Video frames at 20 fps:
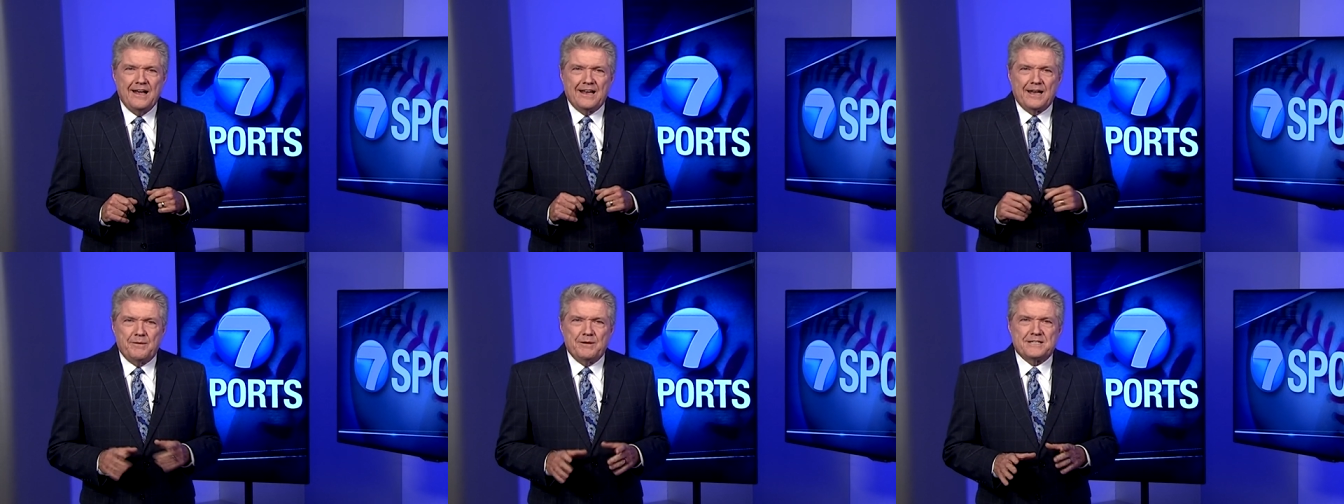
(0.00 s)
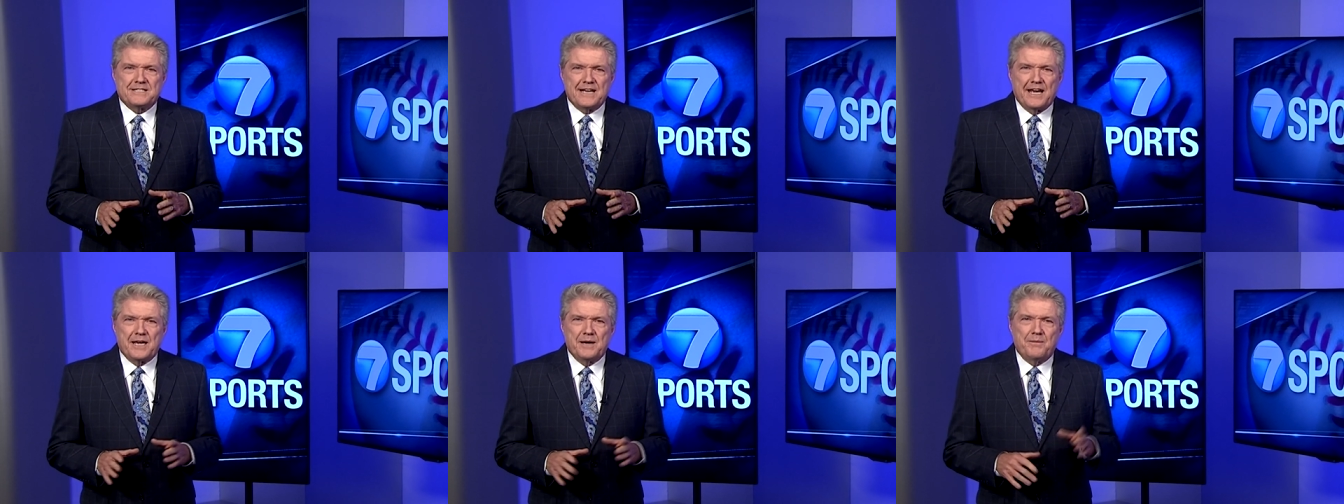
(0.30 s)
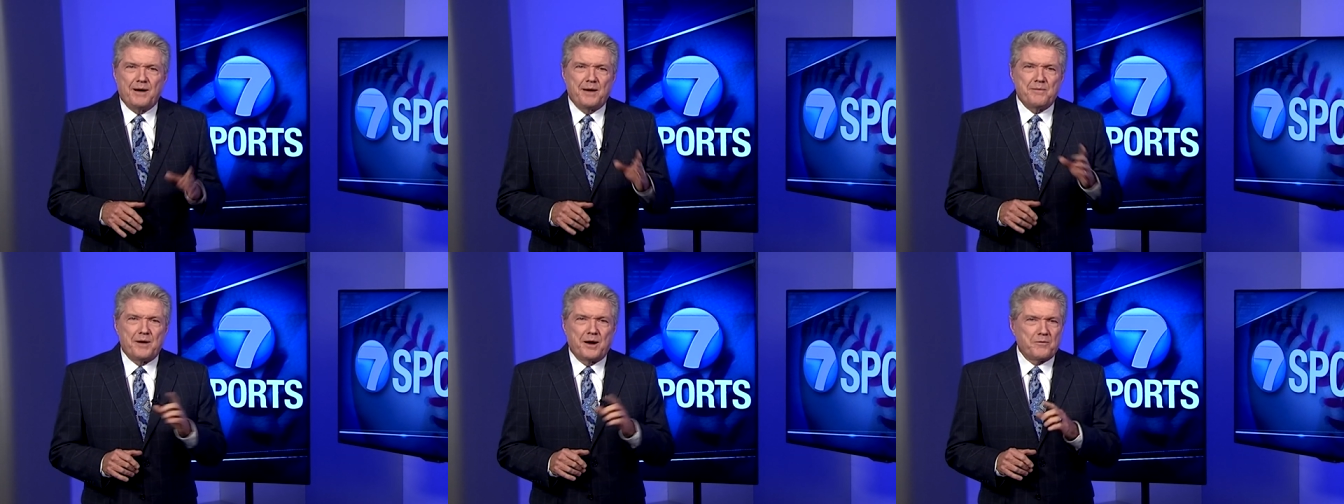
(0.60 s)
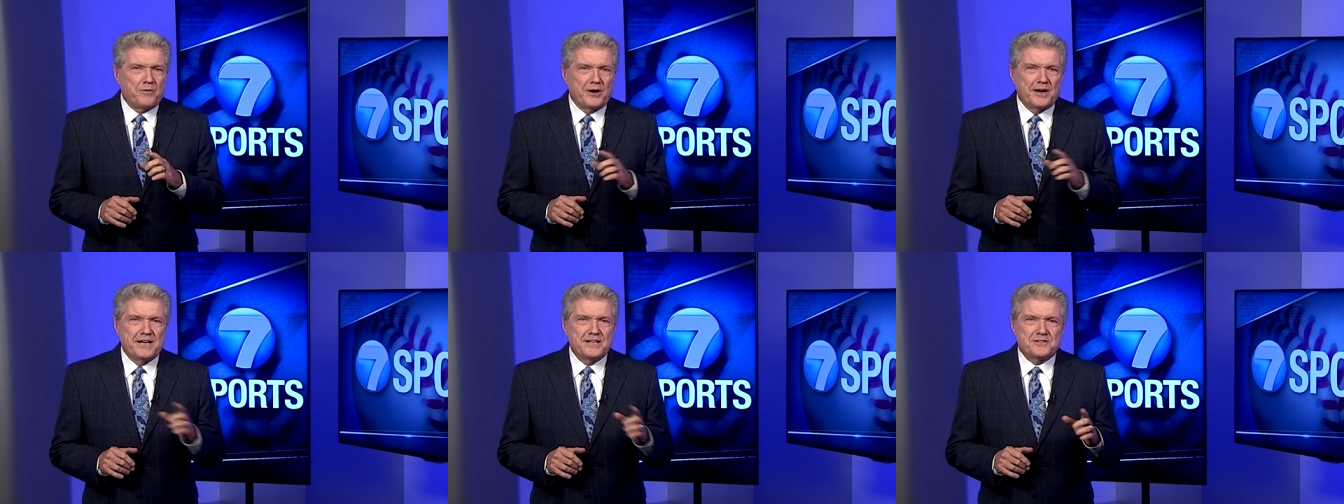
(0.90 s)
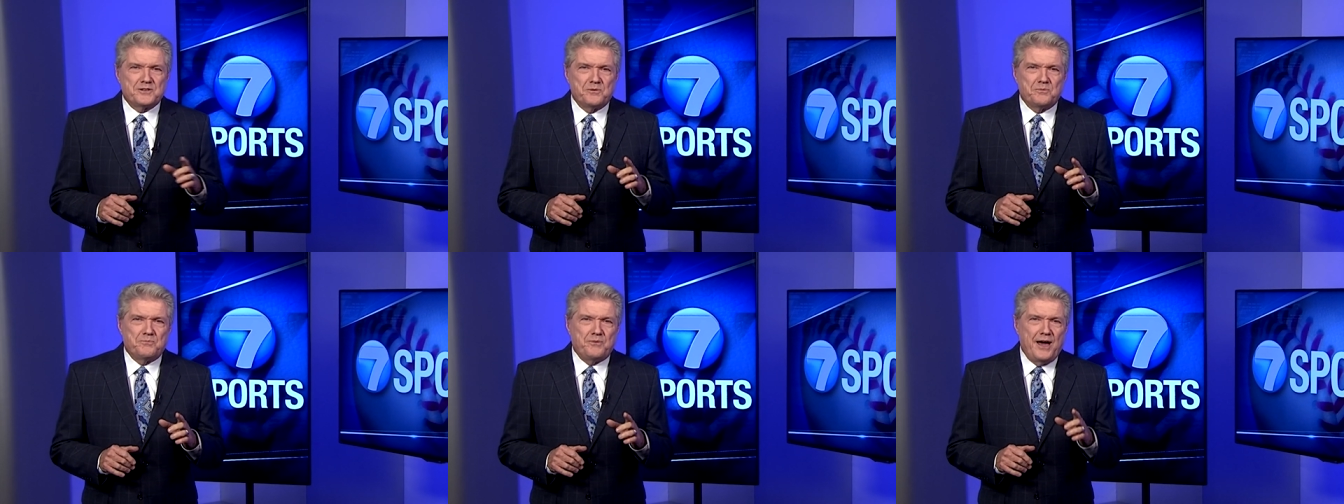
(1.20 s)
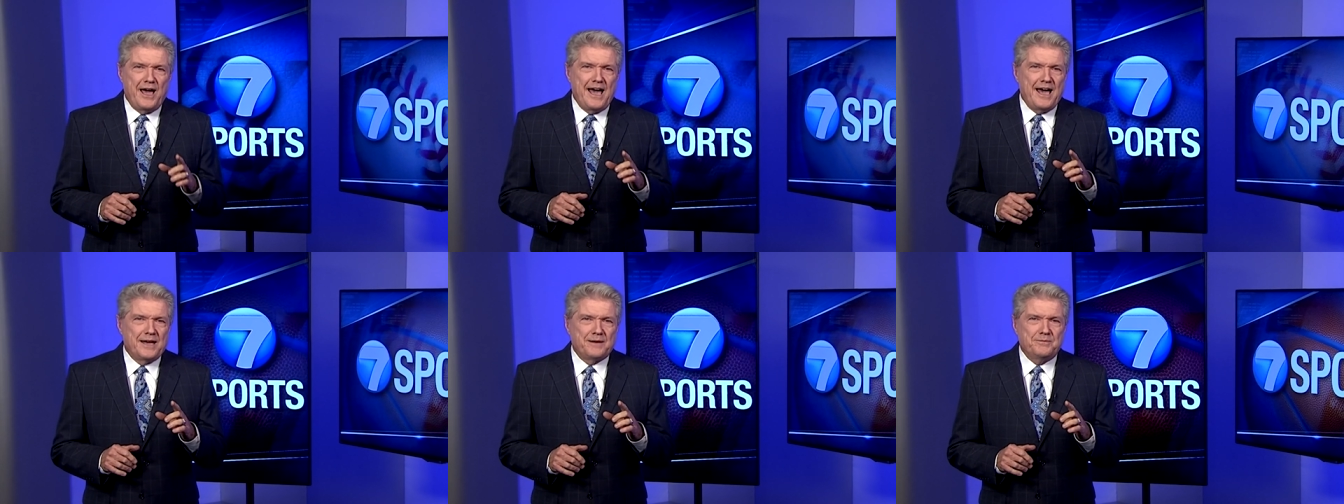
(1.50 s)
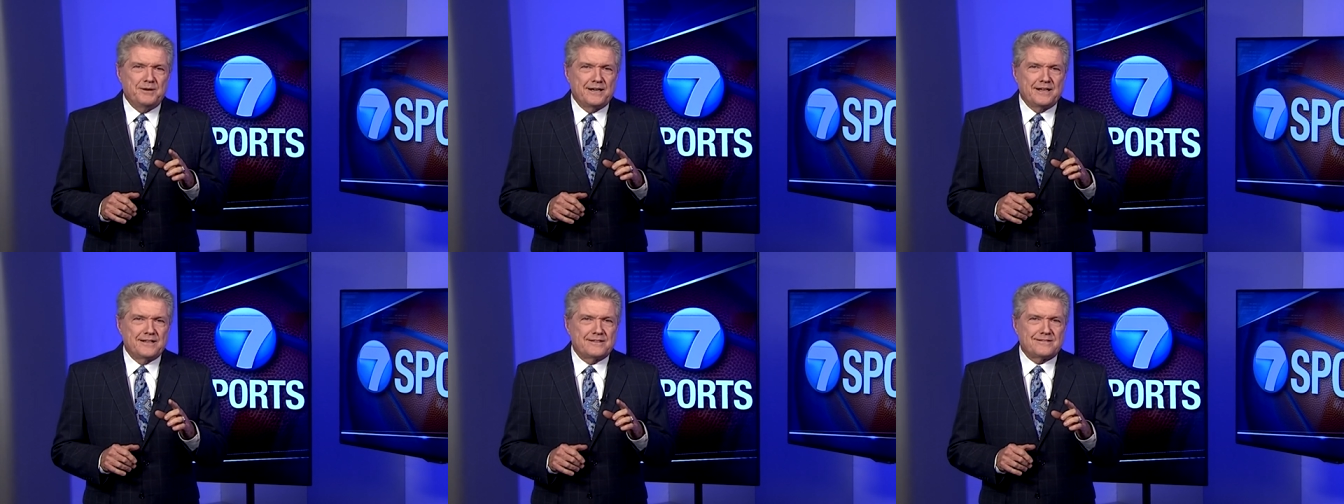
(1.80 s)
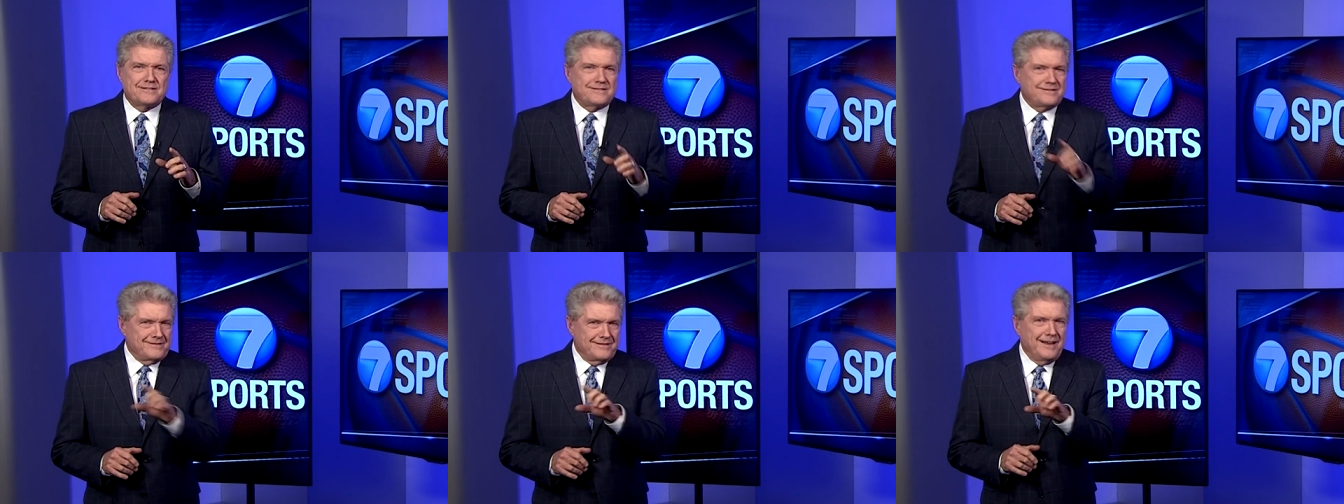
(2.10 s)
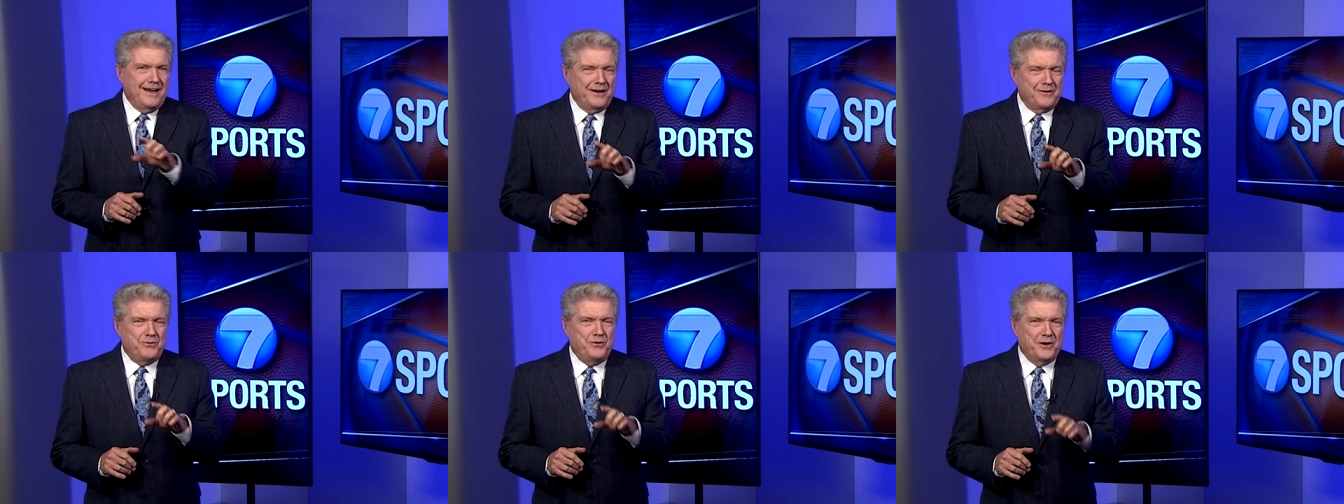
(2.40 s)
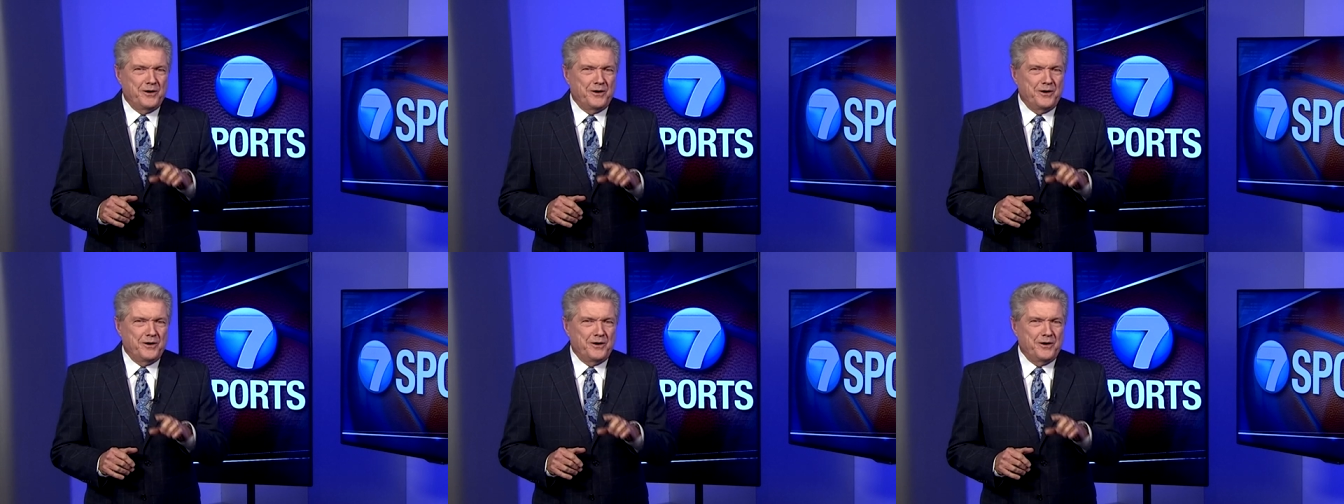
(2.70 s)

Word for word: Let me tell you, my memory isn't bad, but it's not